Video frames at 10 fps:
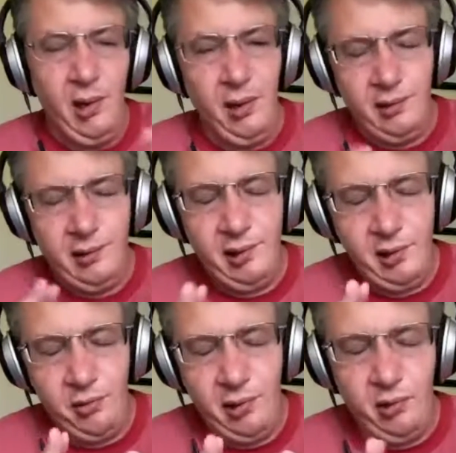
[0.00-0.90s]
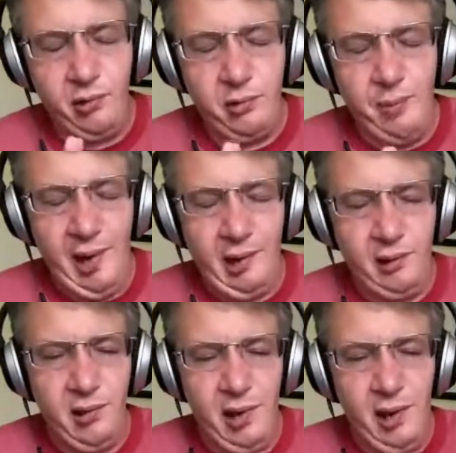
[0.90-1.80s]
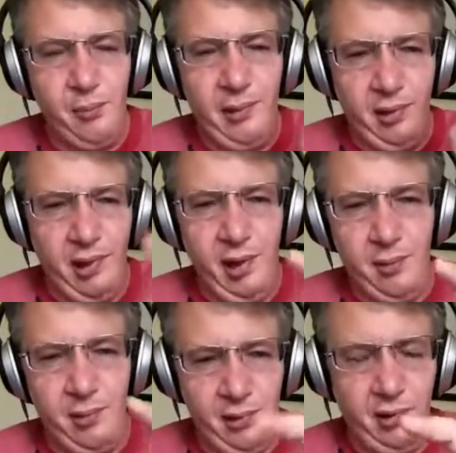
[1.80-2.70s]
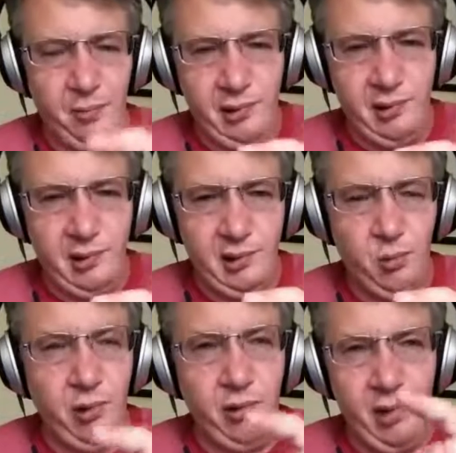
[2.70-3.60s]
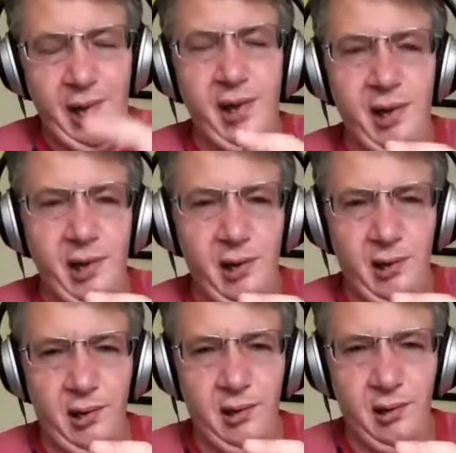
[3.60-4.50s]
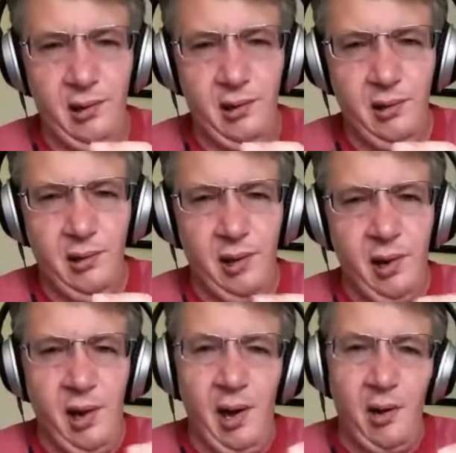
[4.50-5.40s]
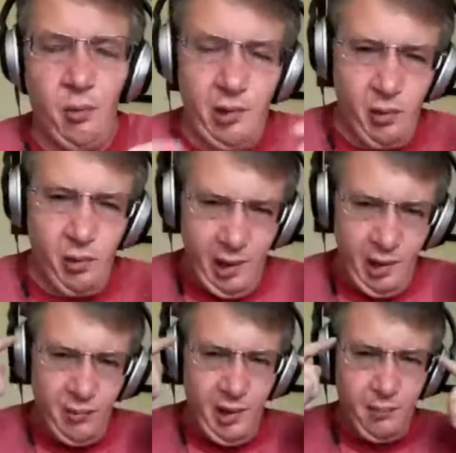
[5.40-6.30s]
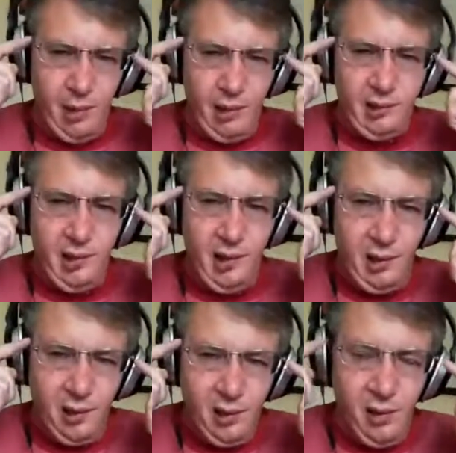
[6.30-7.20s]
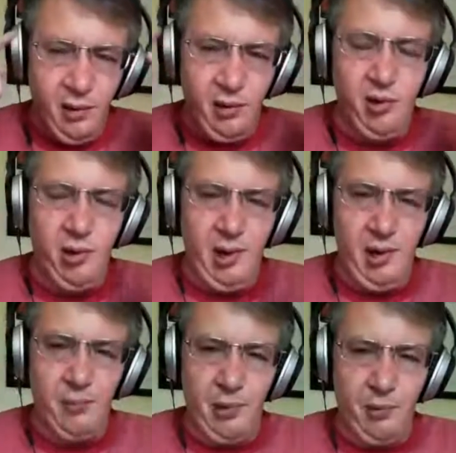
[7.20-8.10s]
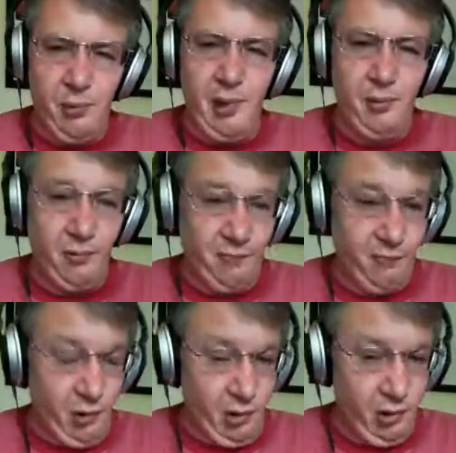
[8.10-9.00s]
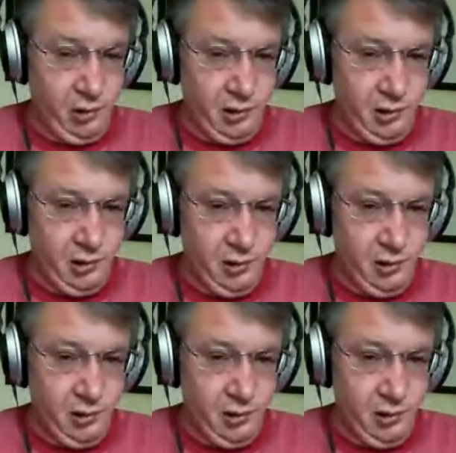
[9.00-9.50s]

See, it really goes back to helping them in their business. What do they need? And when you have that mindset that you're going to help other people first,